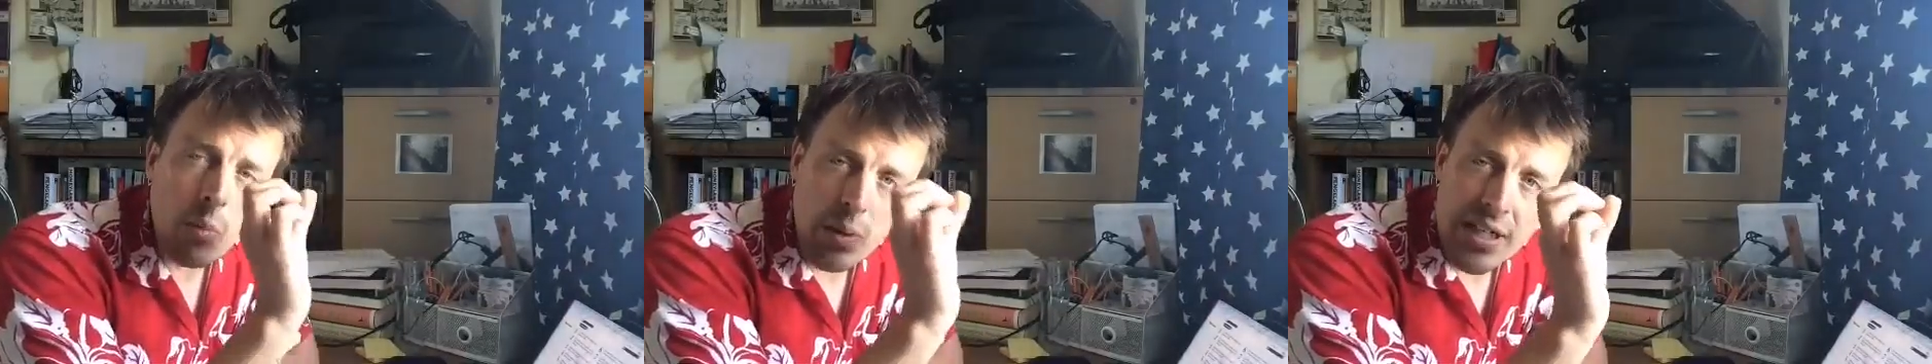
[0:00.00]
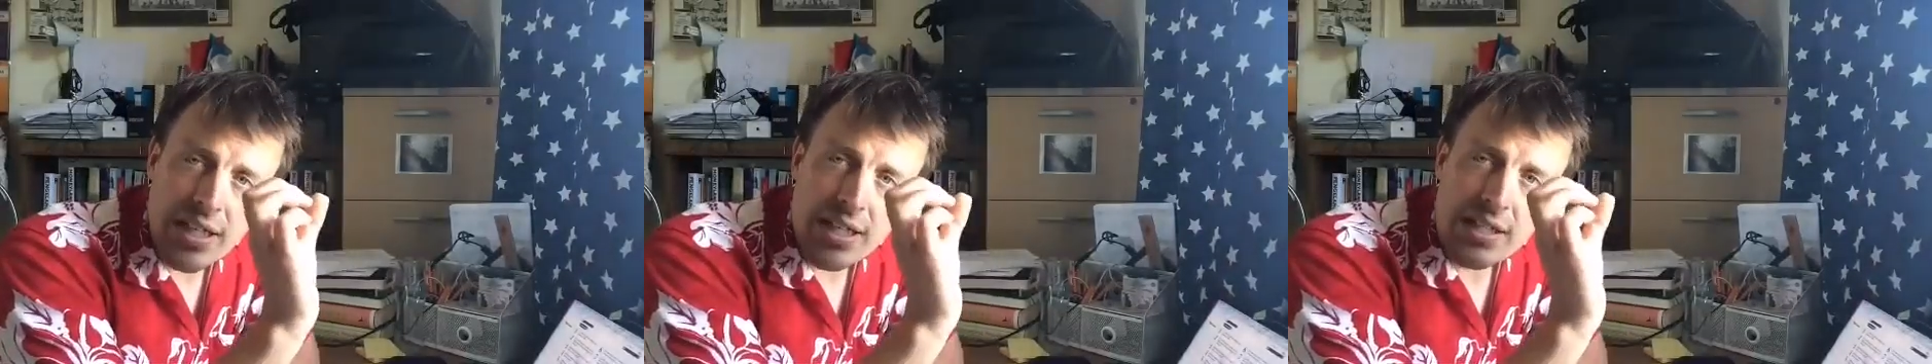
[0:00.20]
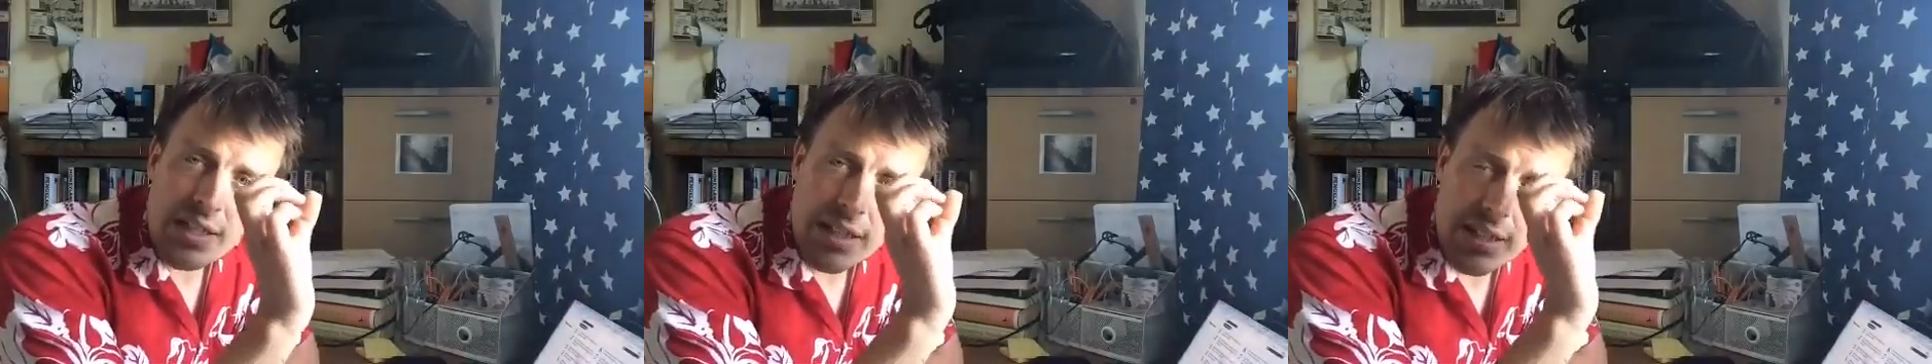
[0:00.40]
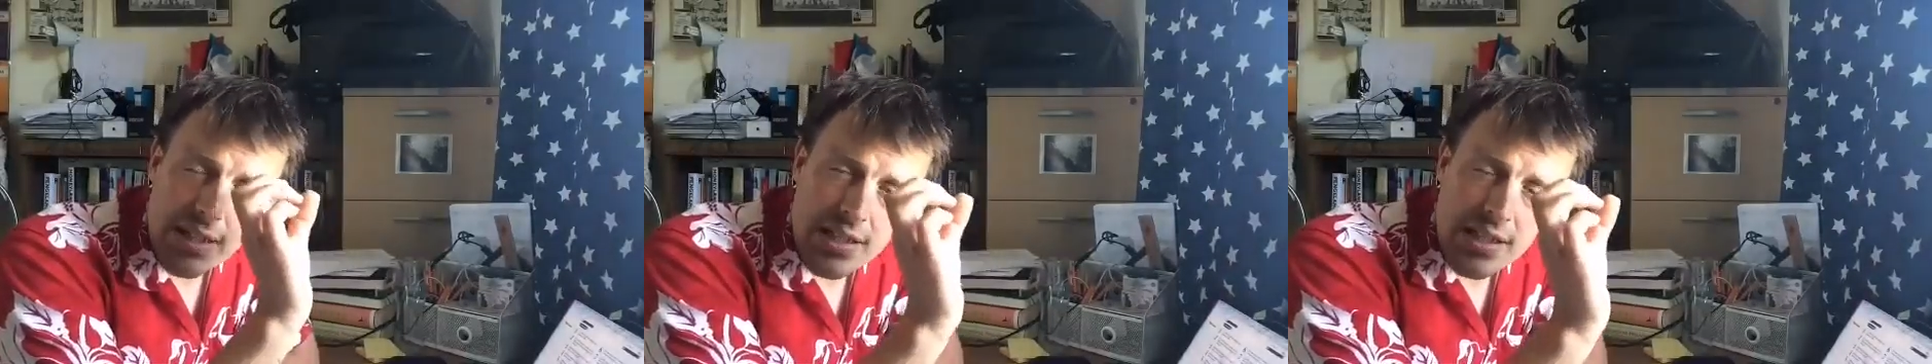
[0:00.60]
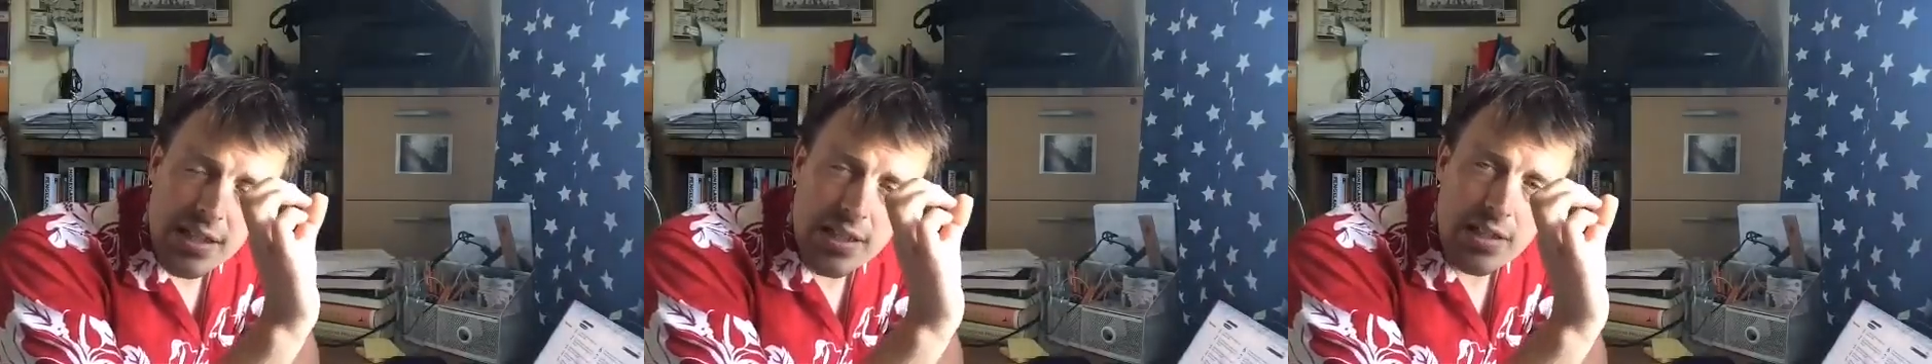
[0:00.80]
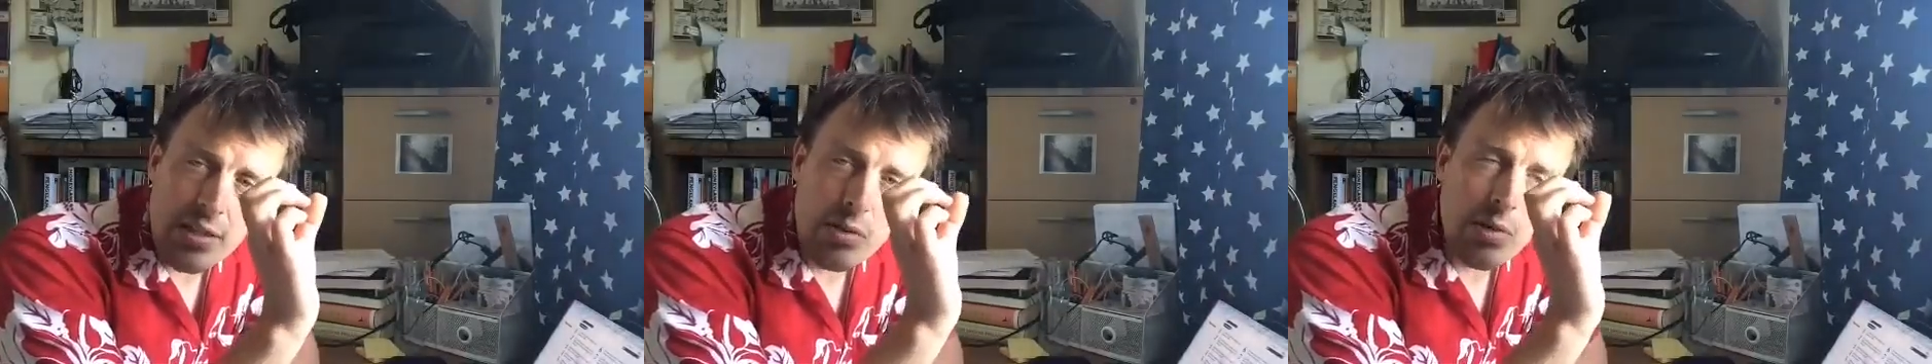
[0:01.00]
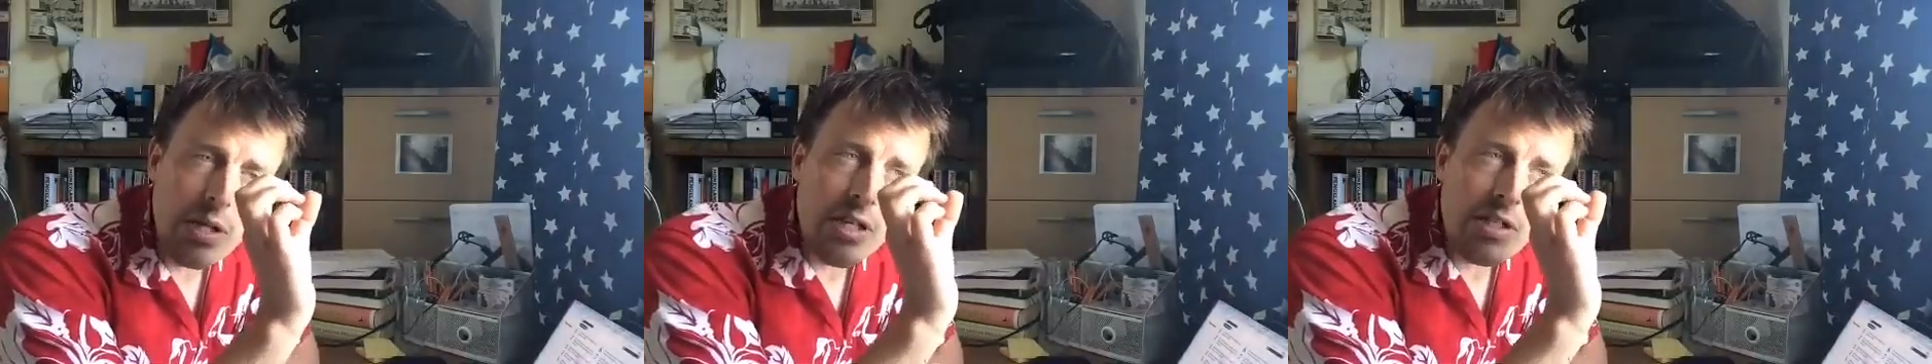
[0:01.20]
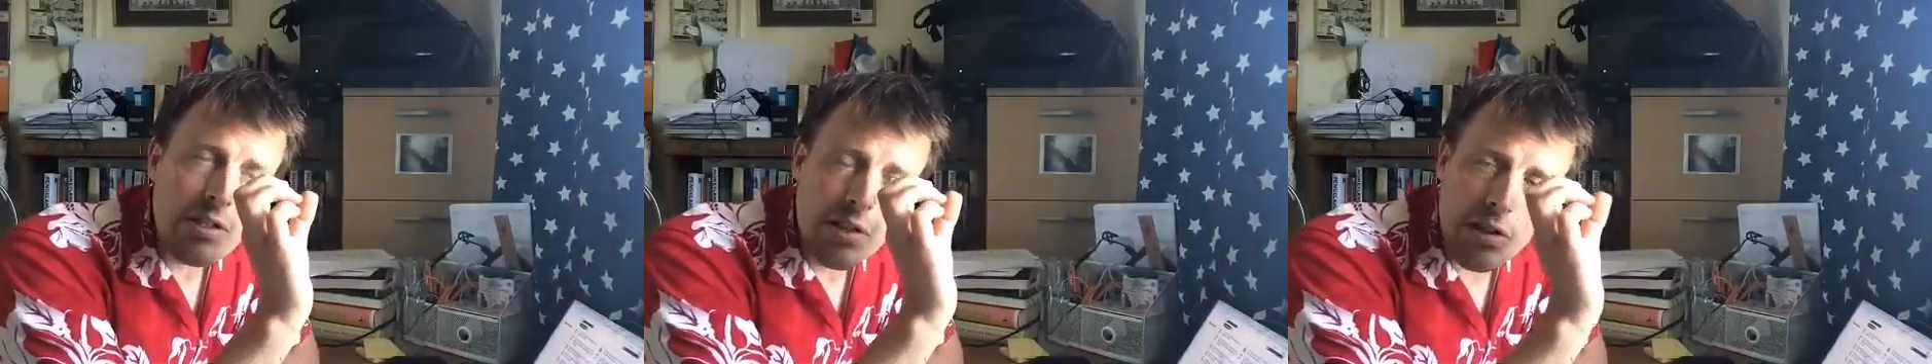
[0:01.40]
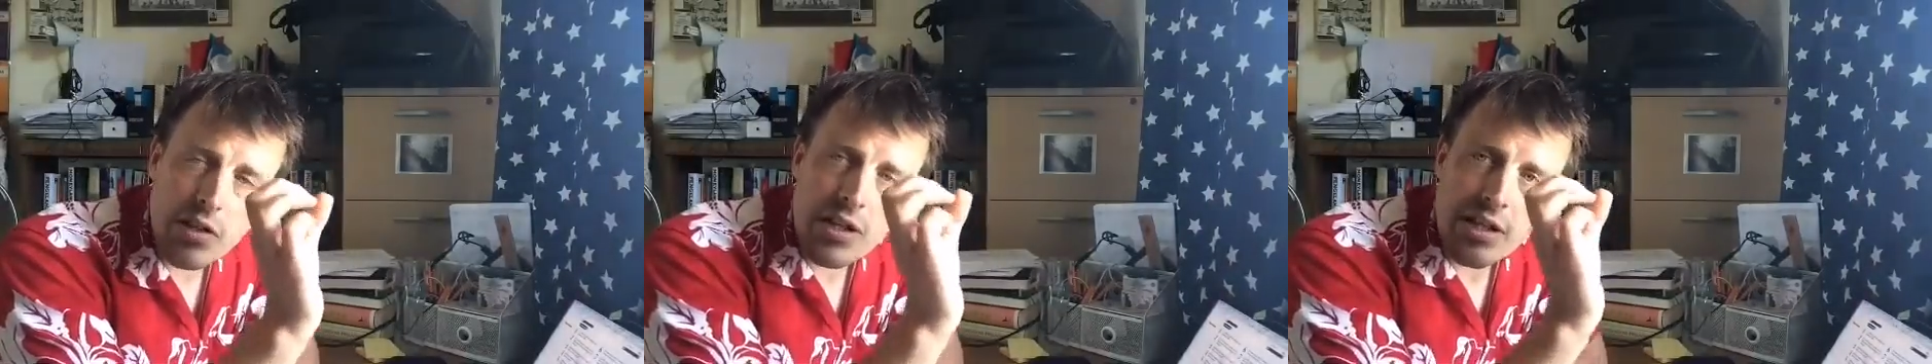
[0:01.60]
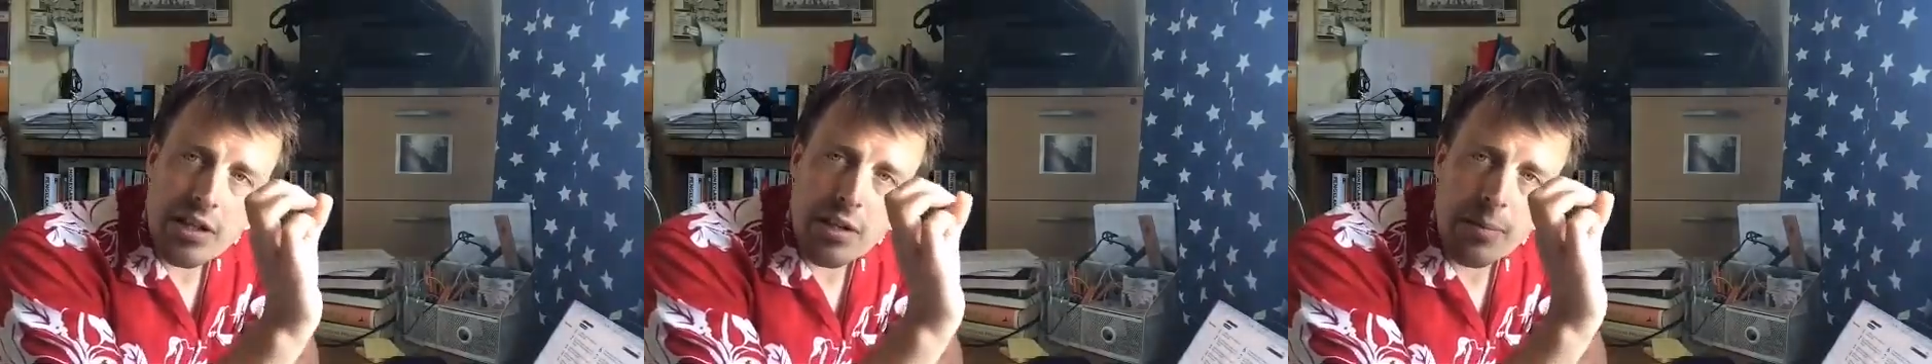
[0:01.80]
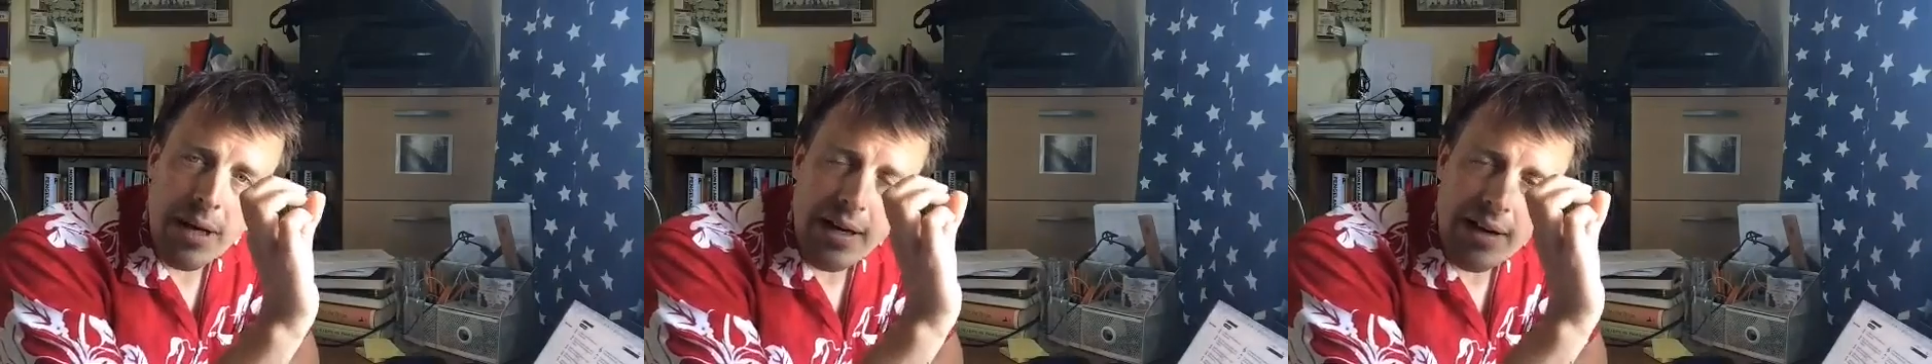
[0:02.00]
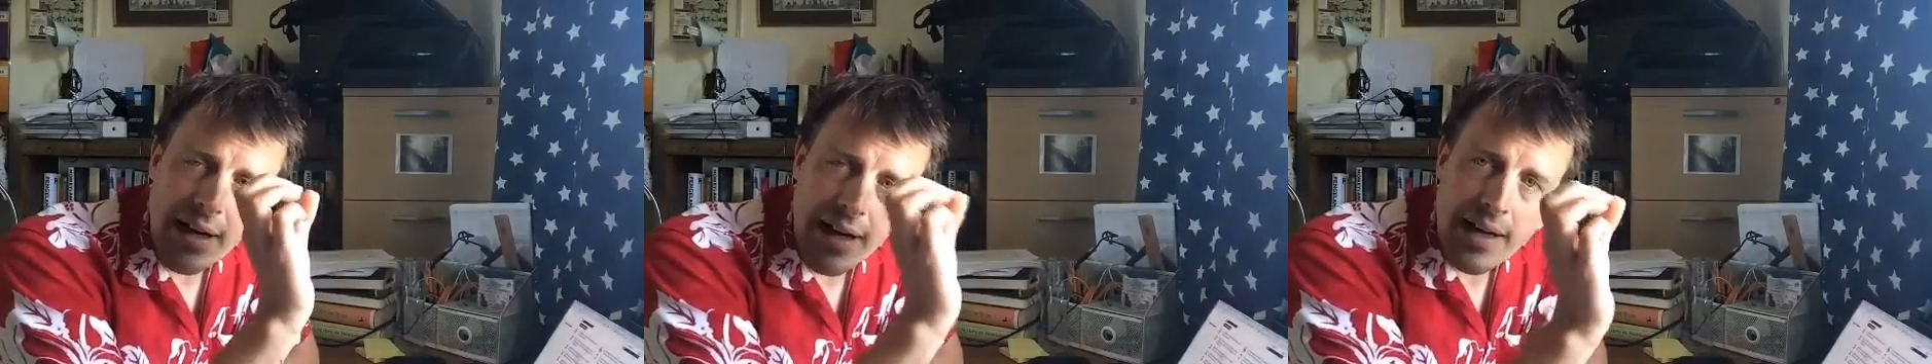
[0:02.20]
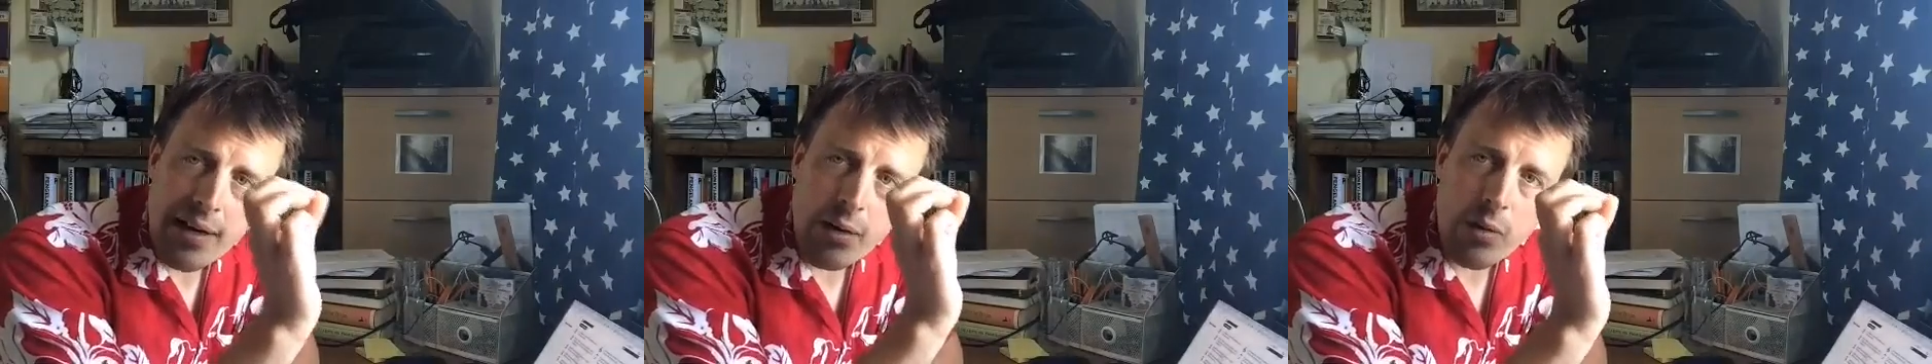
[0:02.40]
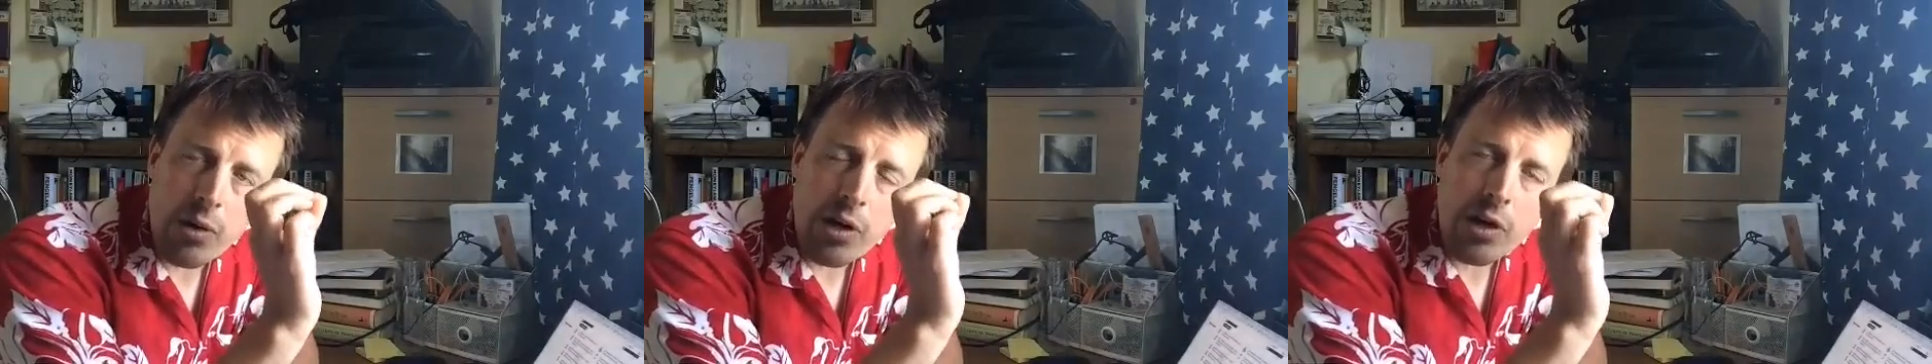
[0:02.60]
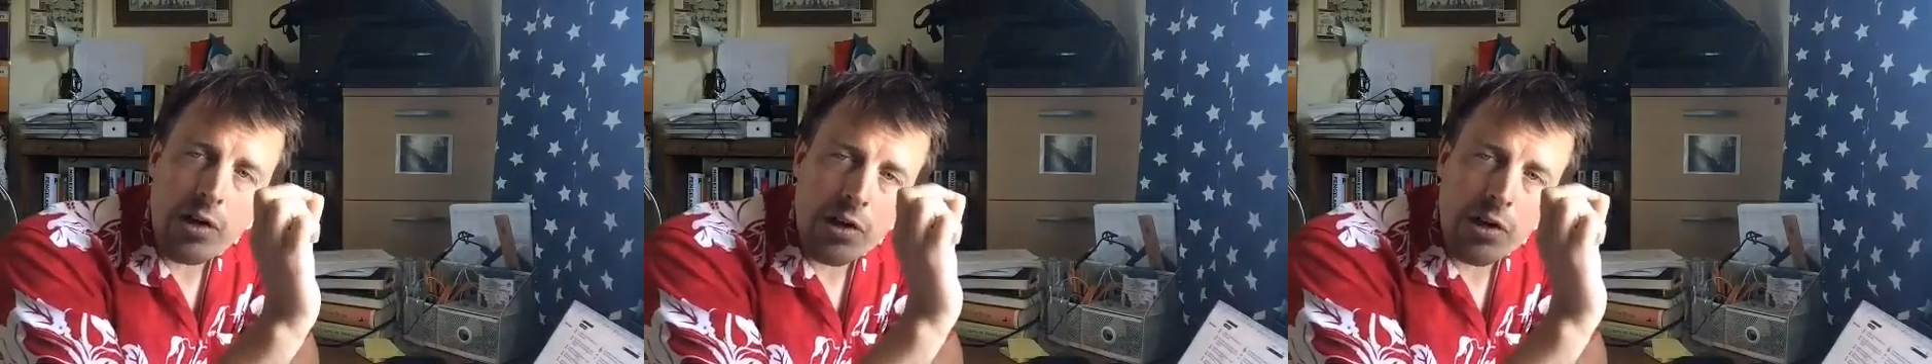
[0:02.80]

we need to continue to think about how